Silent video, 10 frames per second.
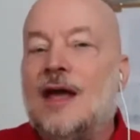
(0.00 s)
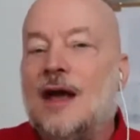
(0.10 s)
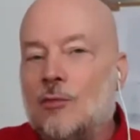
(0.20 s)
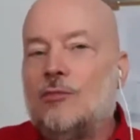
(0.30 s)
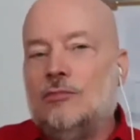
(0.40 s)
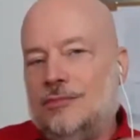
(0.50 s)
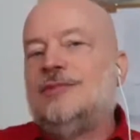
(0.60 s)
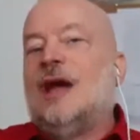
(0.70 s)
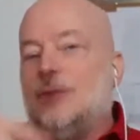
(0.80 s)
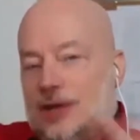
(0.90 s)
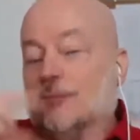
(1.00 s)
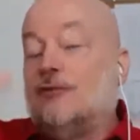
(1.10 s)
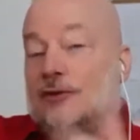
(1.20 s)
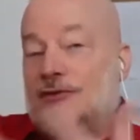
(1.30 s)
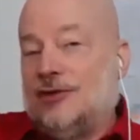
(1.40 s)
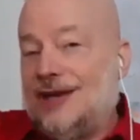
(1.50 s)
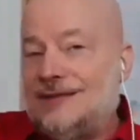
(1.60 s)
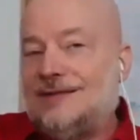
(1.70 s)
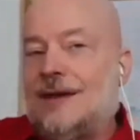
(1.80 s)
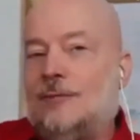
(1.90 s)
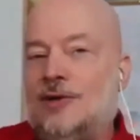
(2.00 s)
And then we can move on to the next step,